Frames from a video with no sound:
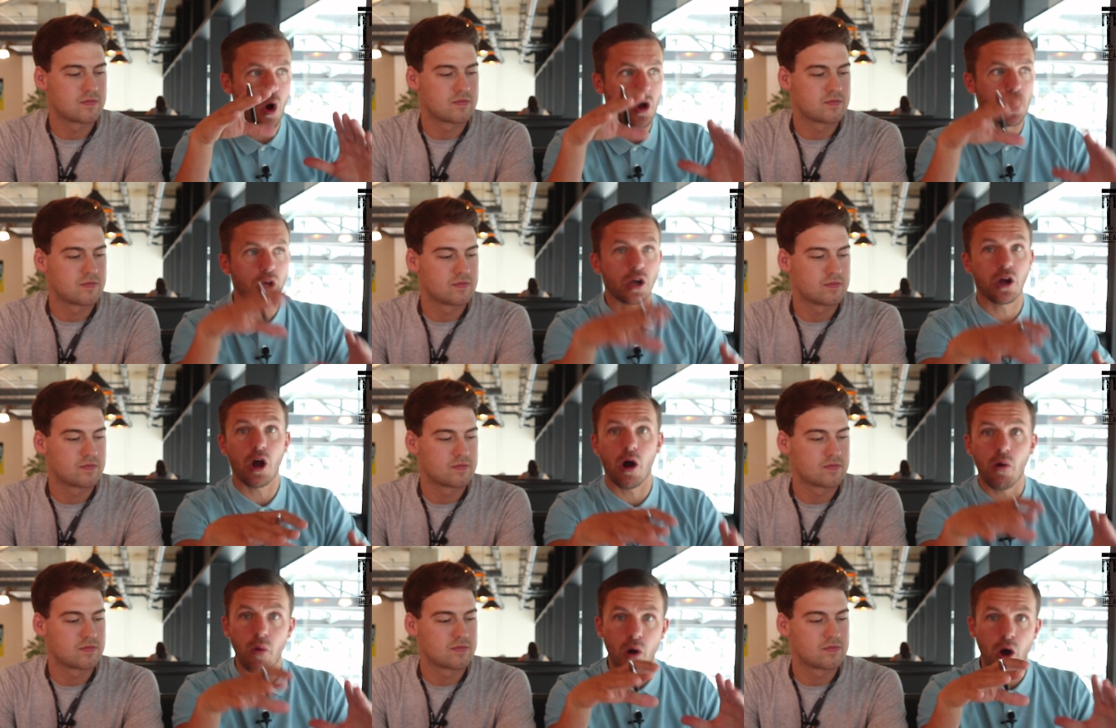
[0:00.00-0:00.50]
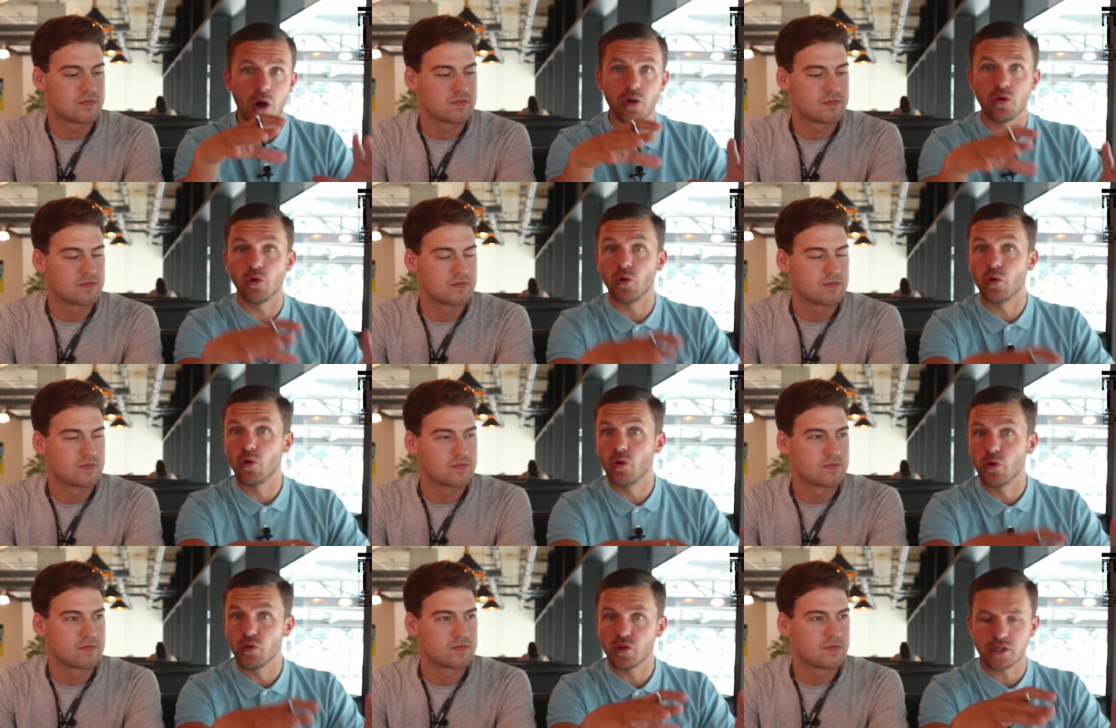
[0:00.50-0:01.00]
Speaker 1: want to go
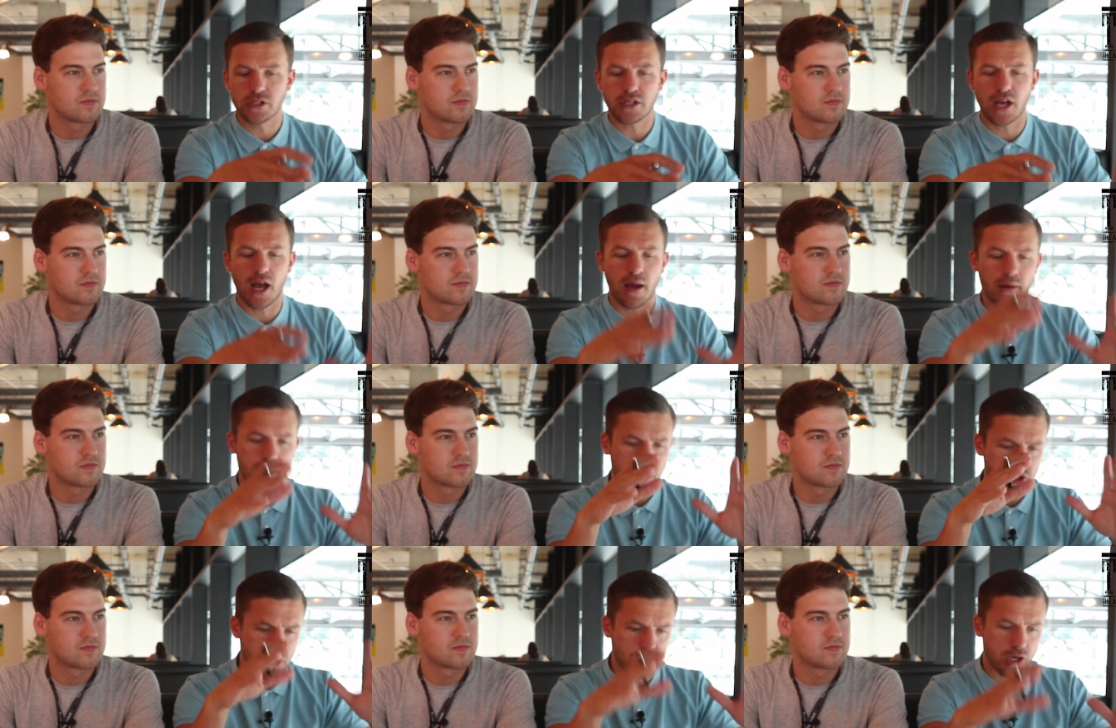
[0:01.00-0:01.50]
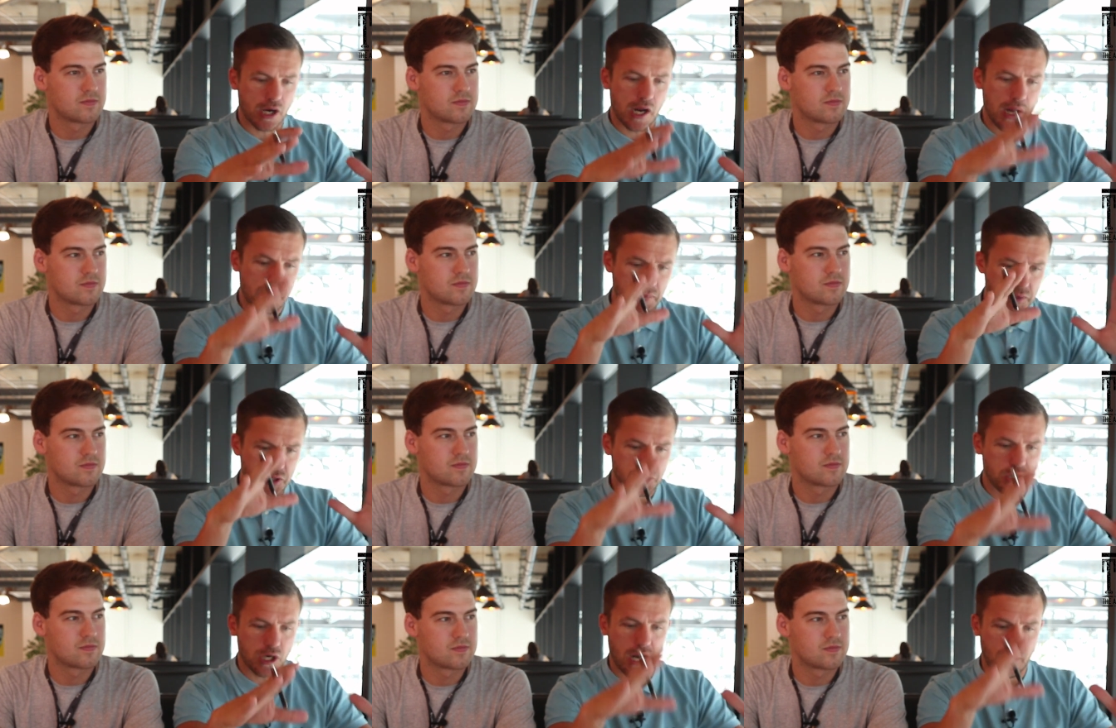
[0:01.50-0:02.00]
on all the time. He's
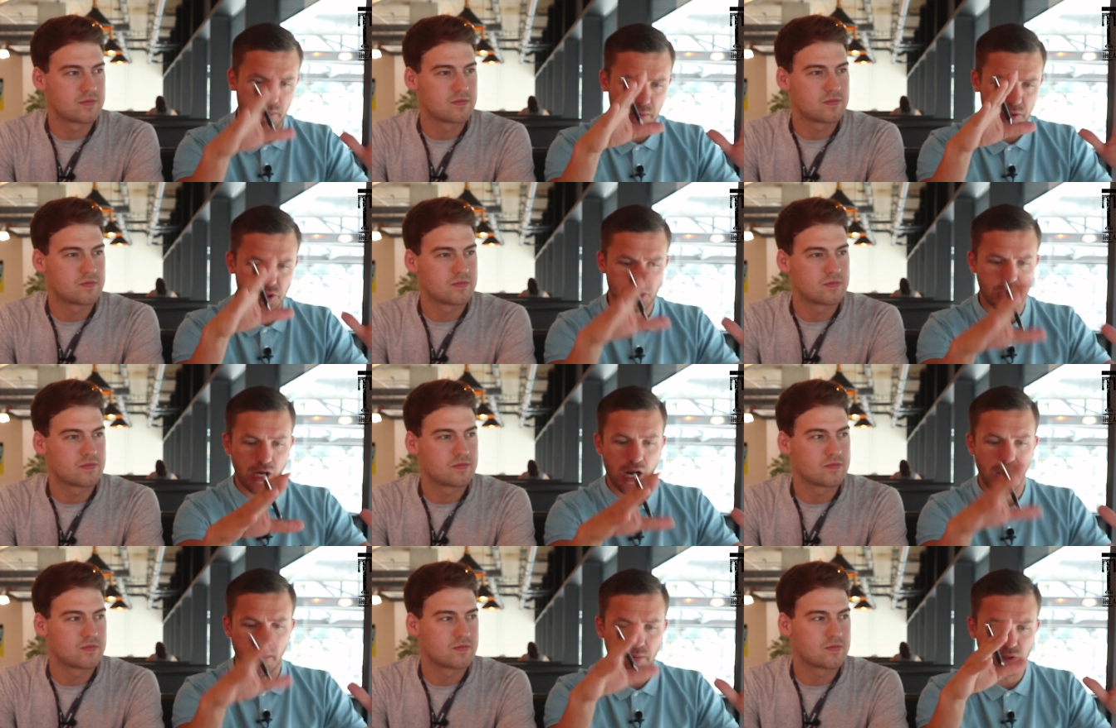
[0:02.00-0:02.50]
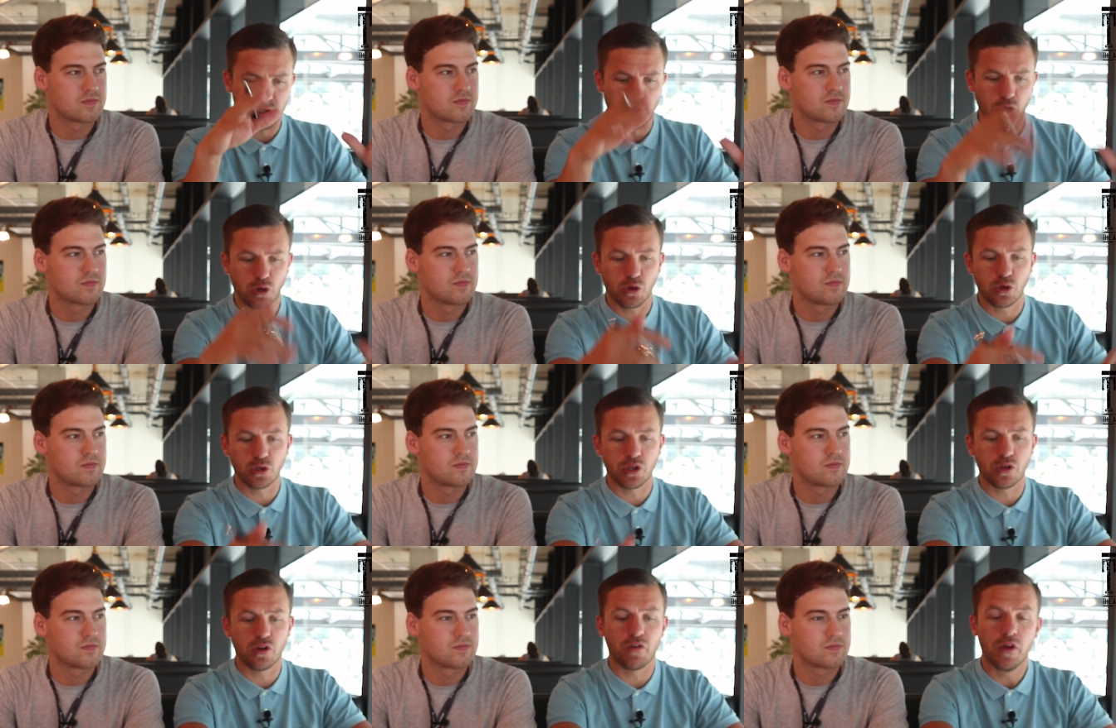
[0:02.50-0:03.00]
crap, he's crap, he's crap,
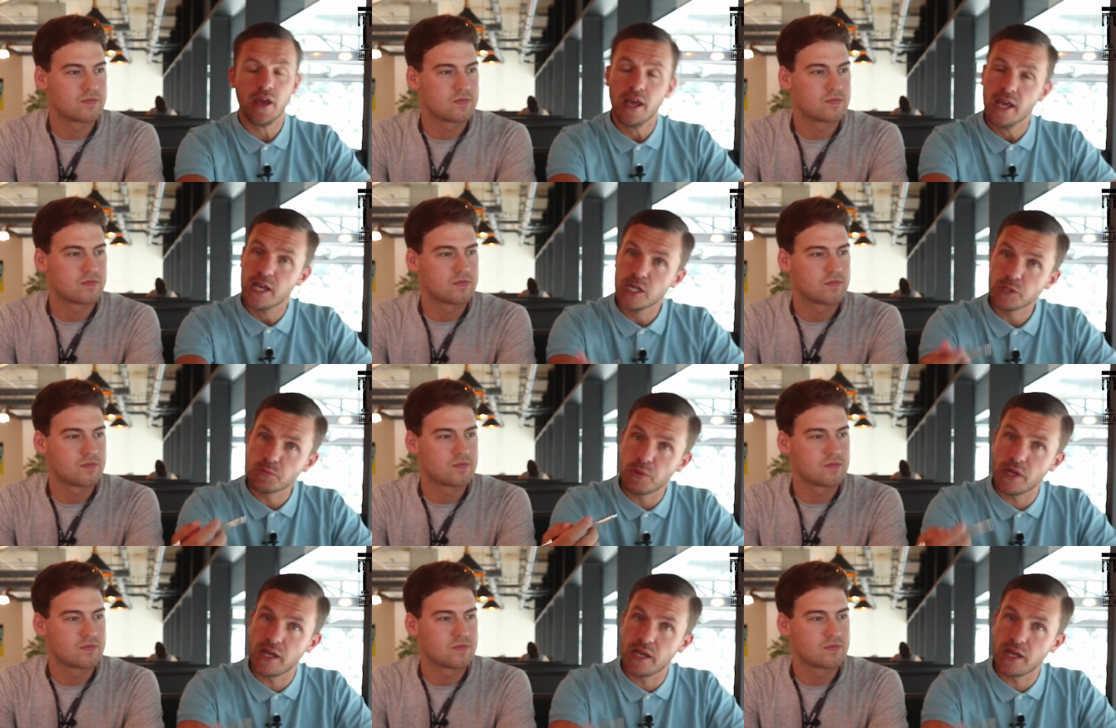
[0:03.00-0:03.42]
he's not good enough.